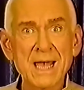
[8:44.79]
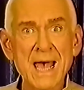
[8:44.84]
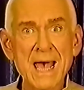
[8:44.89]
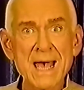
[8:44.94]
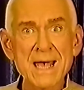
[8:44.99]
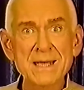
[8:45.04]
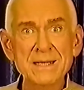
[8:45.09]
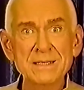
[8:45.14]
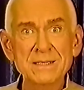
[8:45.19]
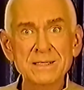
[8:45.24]

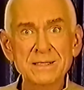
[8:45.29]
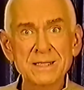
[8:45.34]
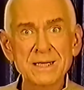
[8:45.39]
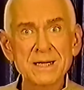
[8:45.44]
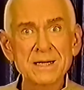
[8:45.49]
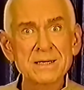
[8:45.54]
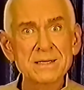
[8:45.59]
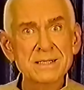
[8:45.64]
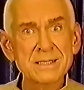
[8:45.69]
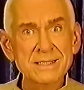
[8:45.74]
began
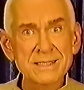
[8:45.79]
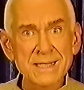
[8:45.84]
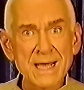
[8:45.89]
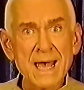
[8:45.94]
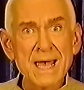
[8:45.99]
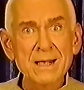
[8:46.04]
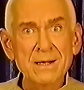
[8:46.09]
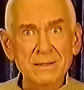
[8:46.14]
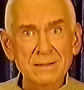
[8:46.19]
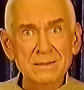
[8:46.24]
taping
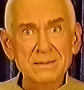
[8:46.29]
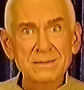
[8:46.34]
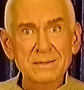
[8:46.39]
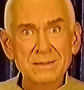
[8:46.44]
himself,